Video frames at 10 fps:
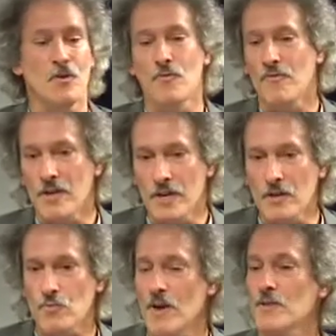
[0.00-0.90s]
who
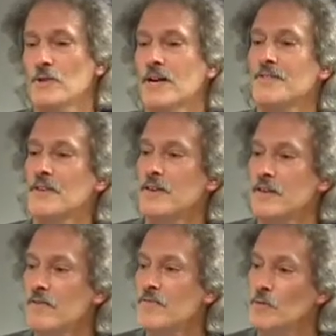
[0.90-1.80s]
eat whether or not they
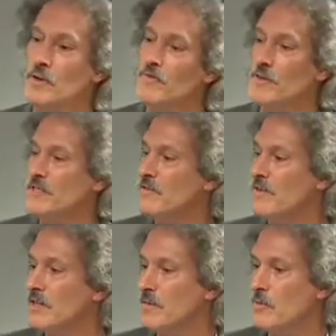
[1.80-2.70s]
need food if it is
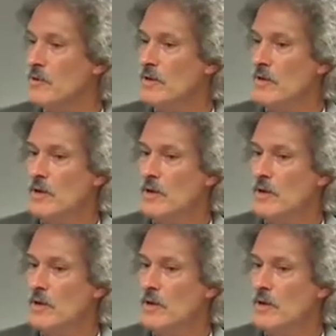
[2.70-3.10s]
available.